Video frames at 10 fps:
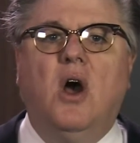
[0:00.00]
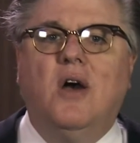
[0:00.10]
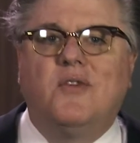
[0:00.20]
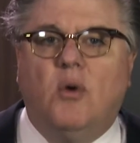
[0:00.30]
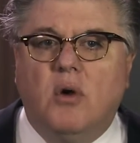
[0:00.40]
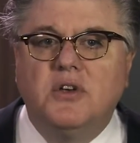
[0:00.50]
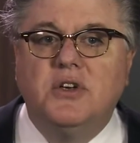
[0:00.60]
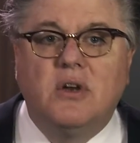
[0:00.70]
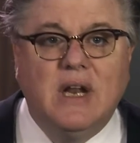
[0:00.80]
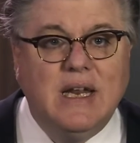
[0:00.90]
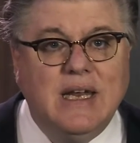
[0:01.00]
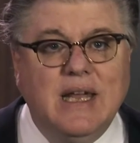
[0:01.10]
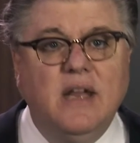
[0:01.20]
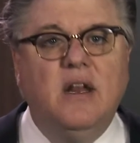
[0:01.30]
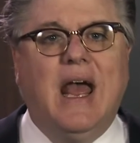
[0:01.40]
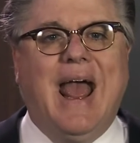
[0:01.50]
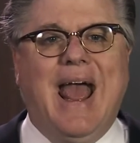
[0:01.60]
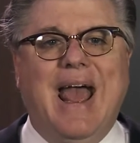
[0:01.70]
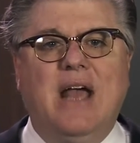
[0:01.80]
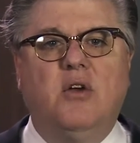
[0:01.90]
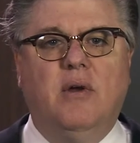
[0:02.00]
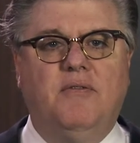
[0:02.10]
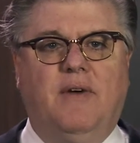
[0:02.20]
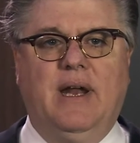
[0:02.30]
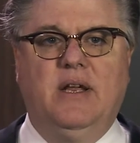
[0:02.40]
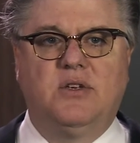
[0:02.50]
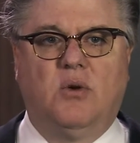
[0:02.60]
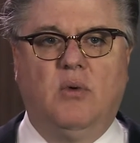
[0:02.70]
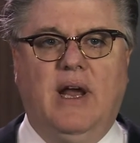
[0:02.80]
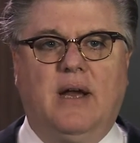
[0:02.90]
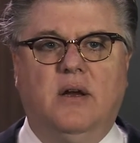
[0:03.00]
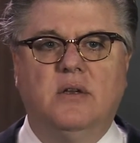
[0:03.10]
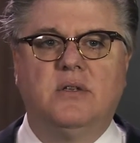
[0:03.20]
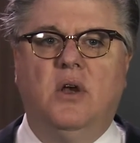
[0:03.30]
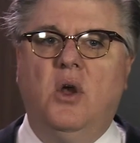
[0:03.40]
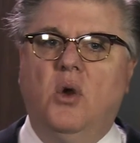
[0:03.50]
Of course, you're going to need accurate financial records.